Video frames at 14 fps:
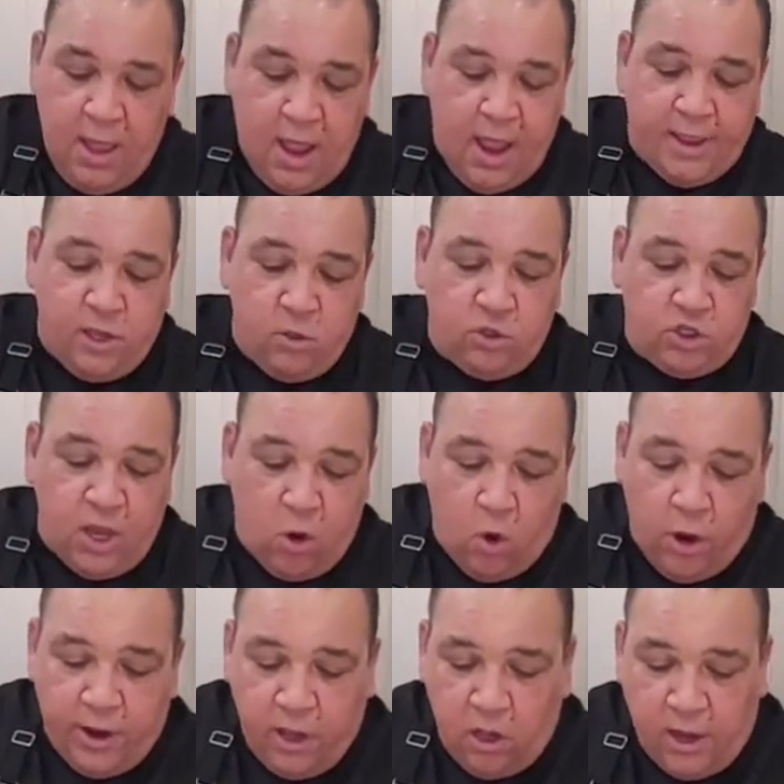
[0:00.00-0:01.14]
I used the
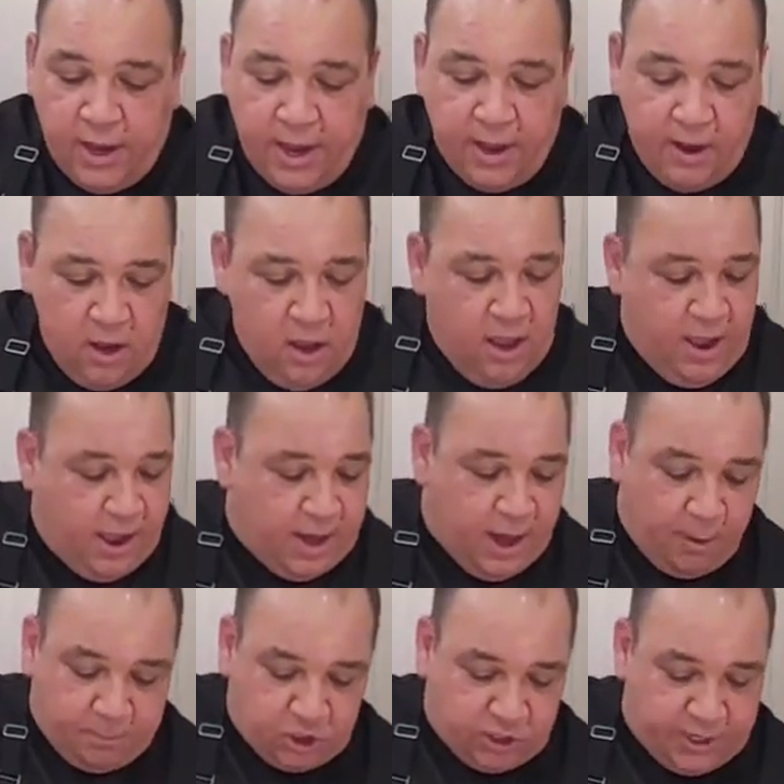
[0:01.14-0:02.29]
oil on here. It
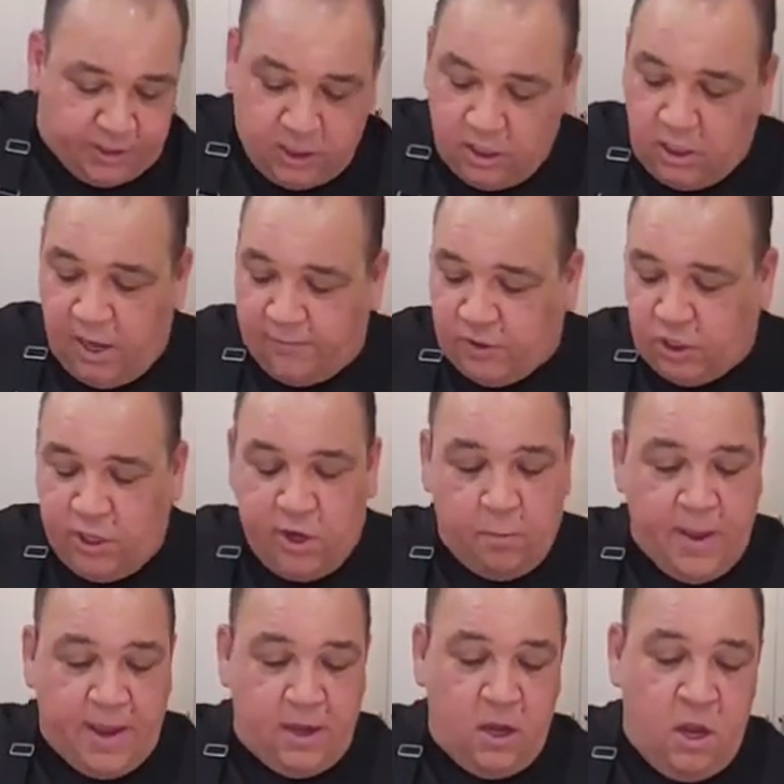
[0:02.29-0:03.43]
helps slick the gloves a little
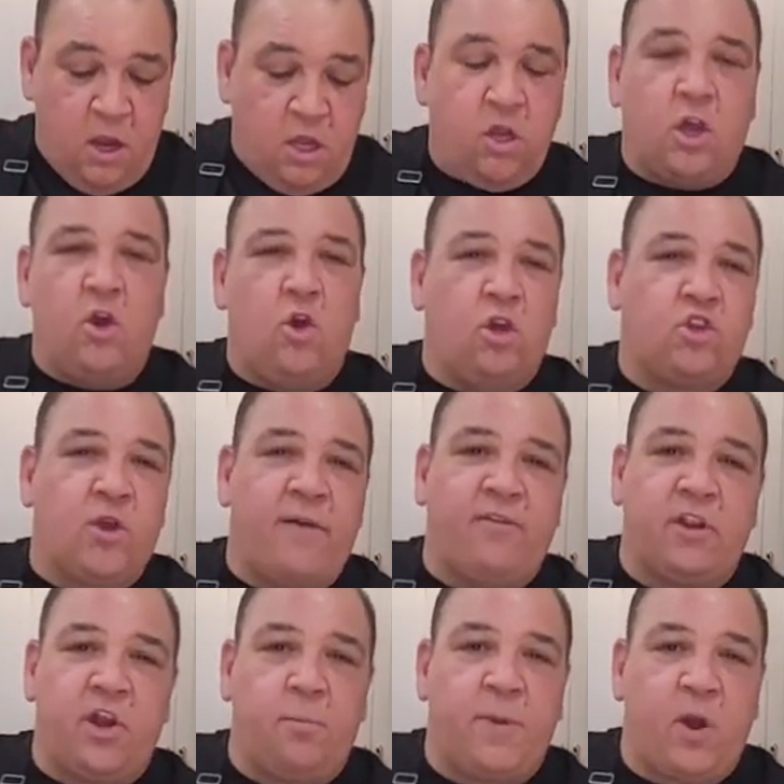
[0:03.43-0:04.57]
bit. You can also have a
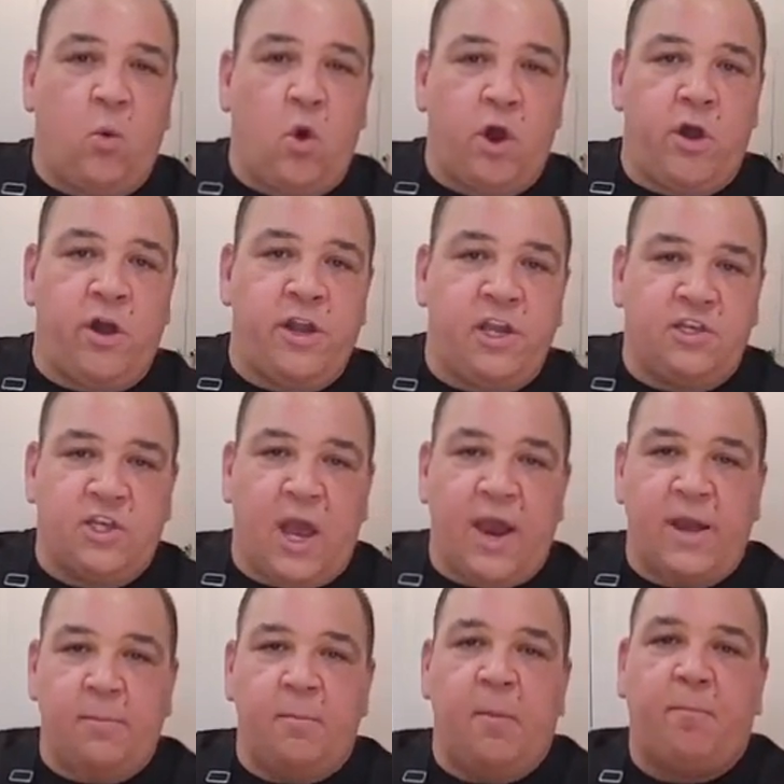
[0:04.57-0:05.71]
little bit of water on your
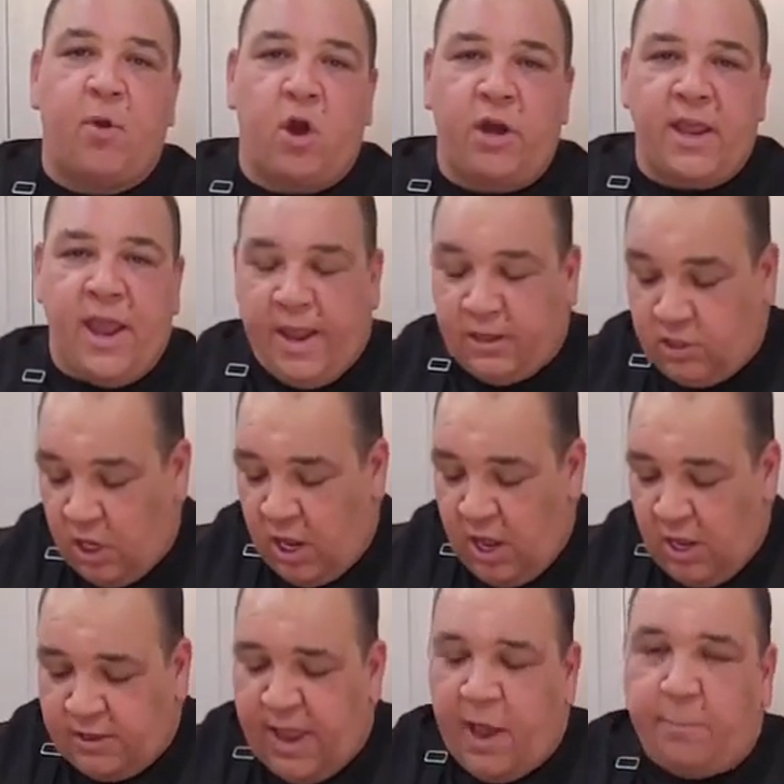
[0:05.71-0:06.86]
side and put on your hands
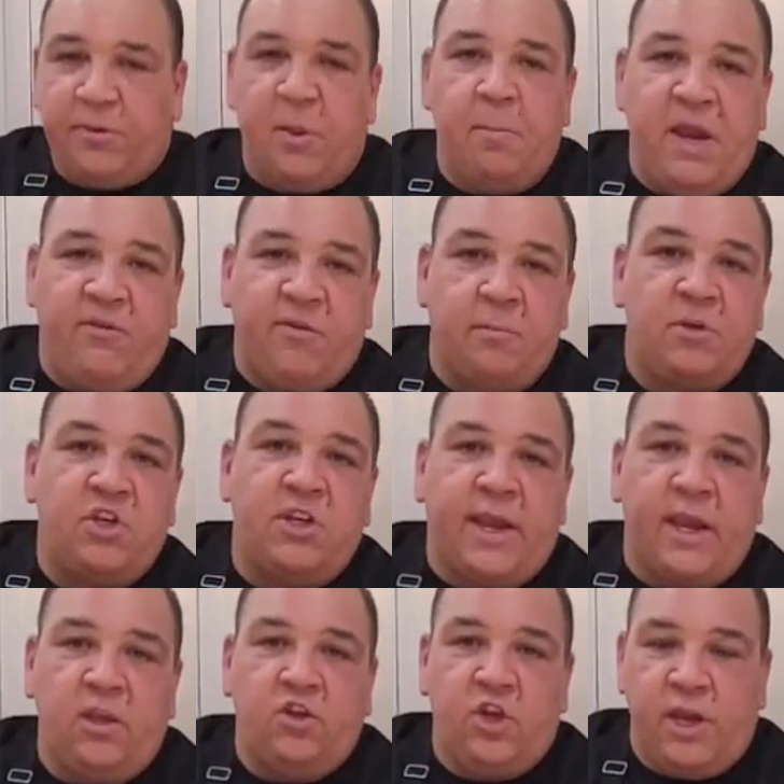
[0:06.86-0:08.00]
to help the meat from
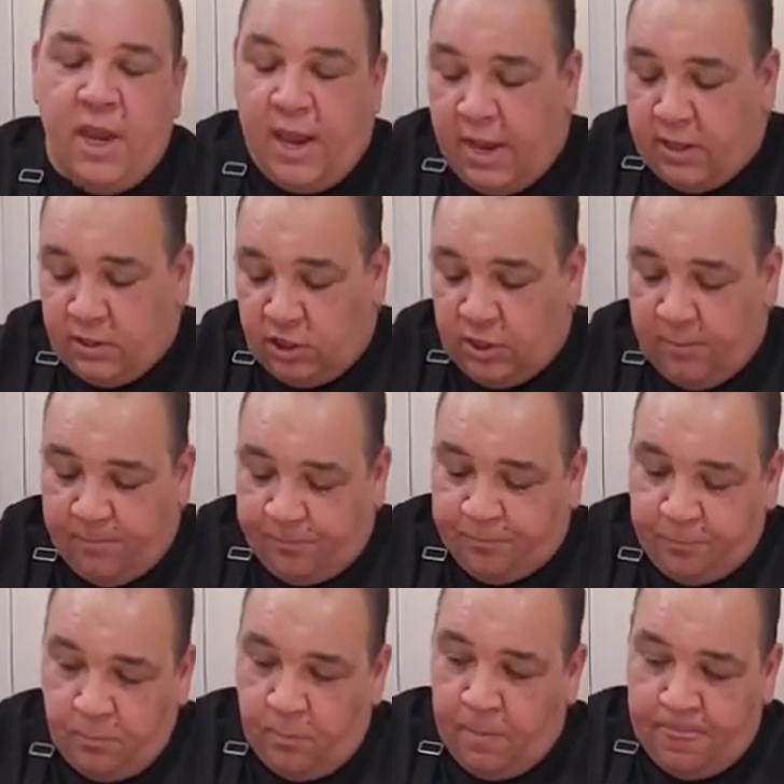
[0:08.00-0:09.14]
sticking to your hands.
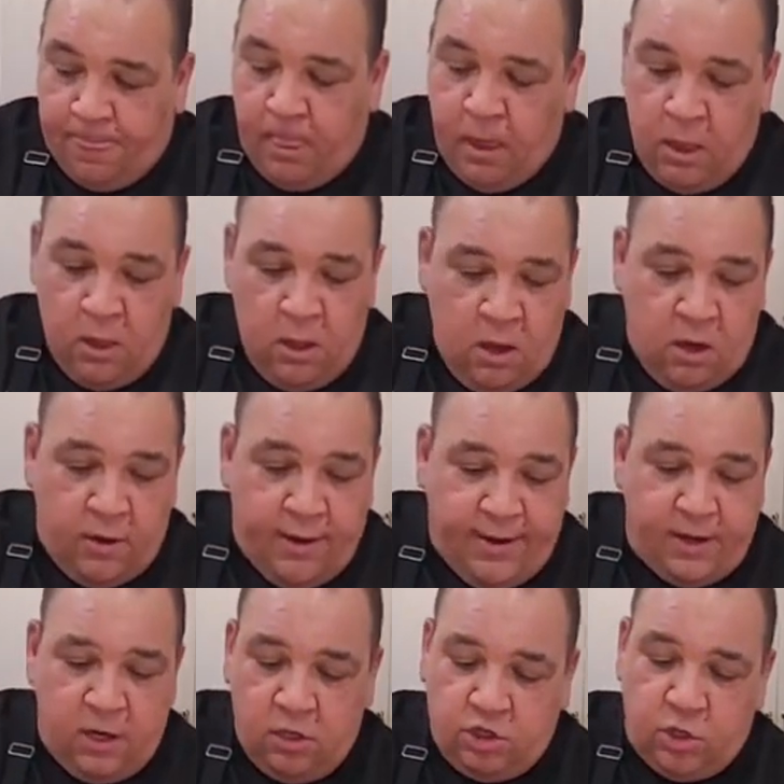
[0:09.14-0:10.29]
All
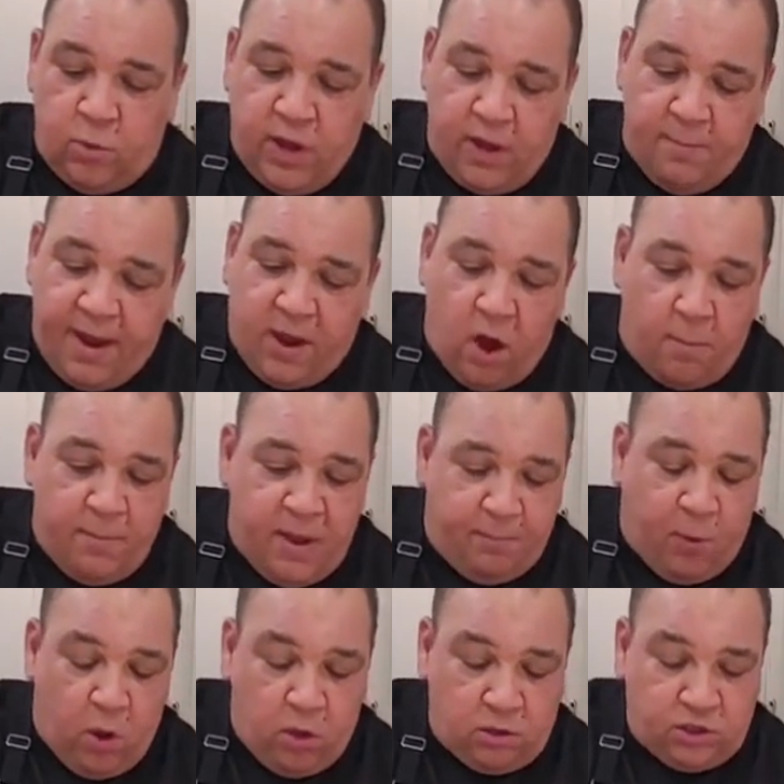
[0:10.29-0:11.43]
right, so we're gonna make our
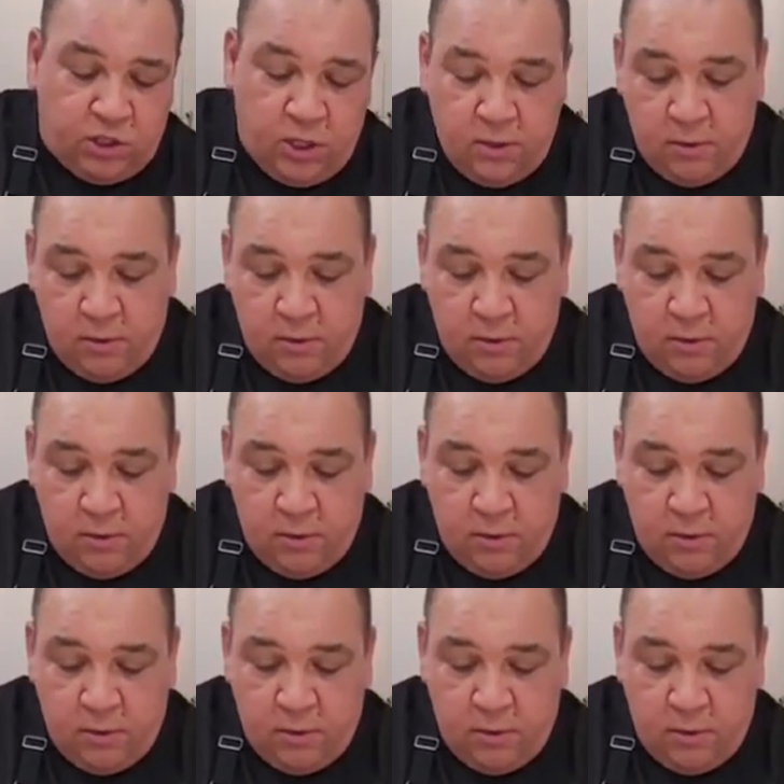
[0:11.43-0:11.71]
meatballs.